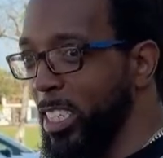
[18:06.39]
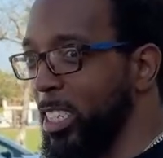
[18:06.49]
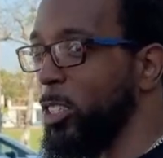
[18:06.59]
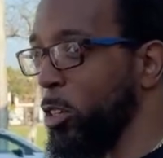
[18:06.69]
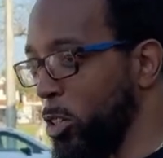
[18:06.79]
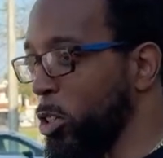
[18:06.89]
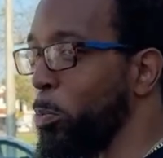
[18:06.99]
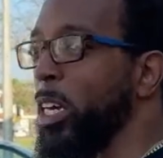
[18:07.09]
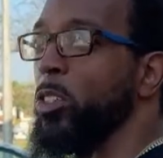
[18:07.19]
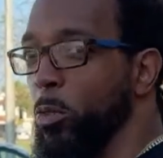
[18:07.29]
It's just you're
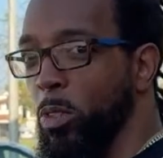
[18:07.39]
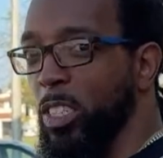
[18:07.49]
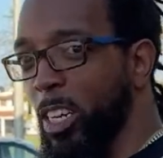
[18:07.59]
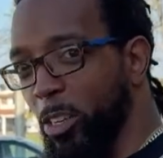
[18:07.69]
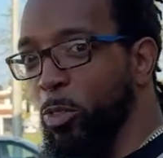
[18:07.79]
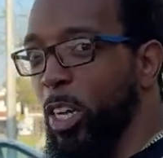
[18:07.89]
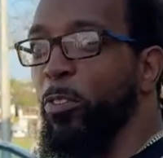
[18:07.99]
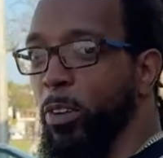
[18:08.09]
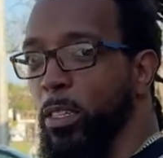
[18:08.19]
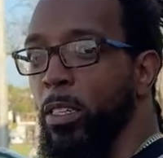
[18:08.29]
special. It's a little
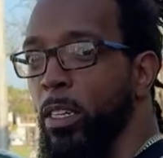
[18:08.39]
different.